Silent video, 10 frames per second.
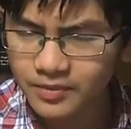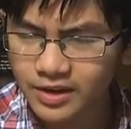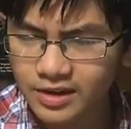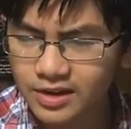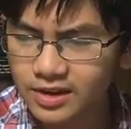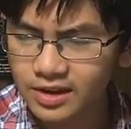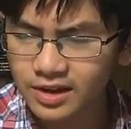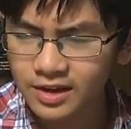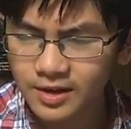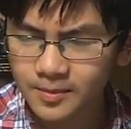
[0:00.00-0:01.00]
think it's
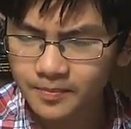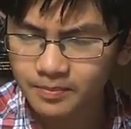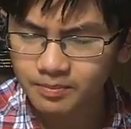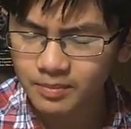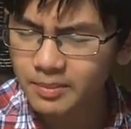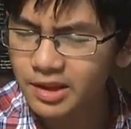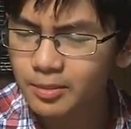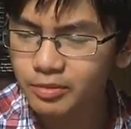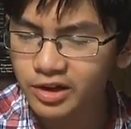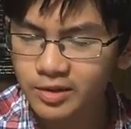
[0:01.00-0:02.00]
maybe the
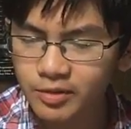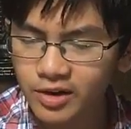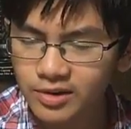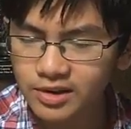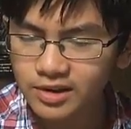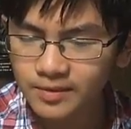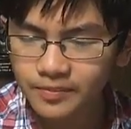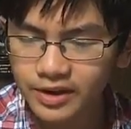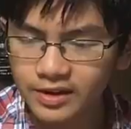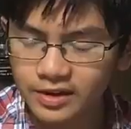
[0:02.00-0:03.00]
bean sprouts
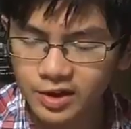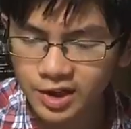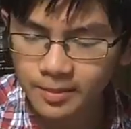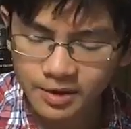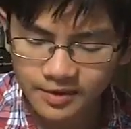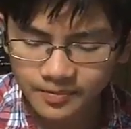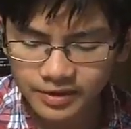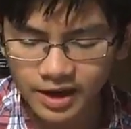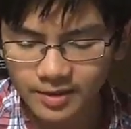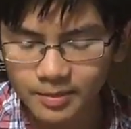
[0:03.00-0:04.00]
and the jicama that